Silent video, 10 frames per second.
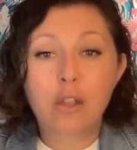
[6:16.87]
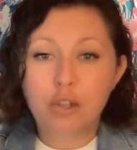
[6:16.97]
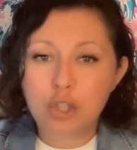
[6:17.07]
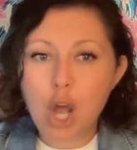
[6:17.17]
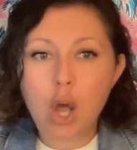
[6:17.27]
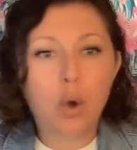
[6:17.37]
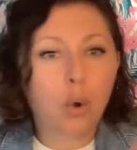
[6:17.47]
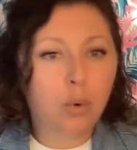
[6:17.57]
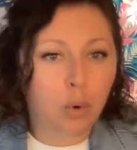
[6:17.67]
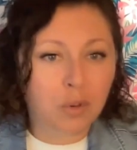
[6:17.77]
the
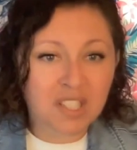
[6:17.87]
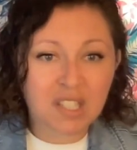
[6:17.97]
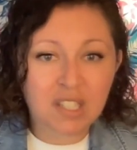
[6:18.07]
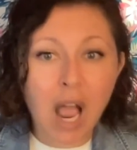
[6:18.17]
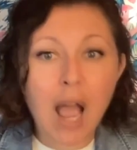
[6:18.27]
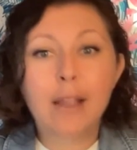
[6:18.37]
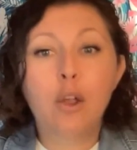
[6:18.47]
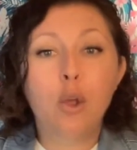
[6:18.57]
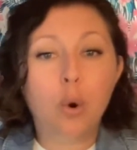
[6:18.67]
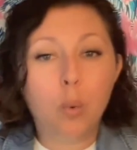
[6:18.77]
tone or
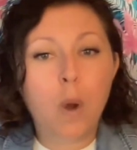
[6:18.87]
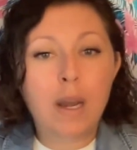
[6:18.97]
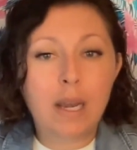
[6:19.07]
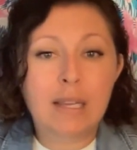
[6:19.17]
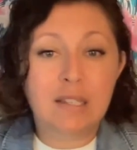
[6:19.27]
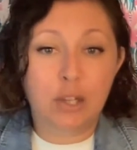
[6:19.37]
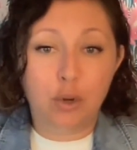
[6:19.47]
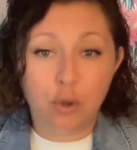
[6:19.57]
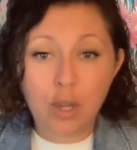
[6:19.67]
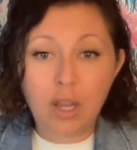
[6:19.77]
style or what it is that
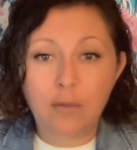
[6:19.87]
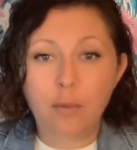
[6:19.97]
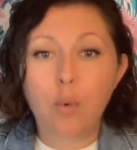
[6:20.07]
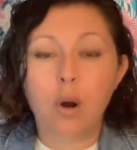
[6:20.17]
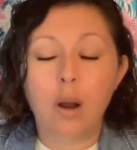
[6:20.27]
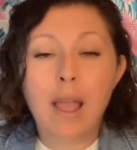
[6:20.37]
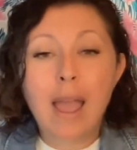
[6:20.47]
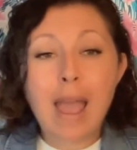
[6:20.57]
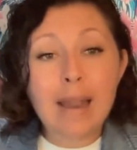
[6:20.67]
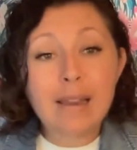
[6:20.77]
you're looking for
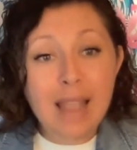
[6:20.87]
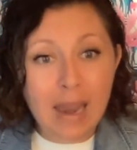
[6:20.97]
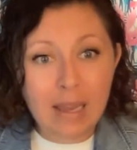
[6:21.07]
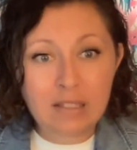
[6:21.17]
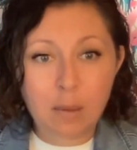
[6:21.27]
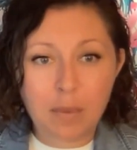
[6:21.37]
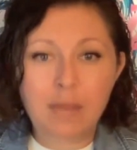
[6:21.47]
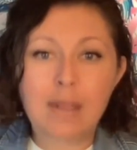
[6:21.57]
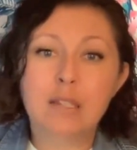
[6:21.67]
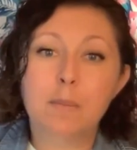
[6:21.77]
and getting something
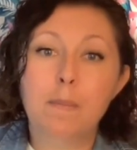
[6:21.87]
that's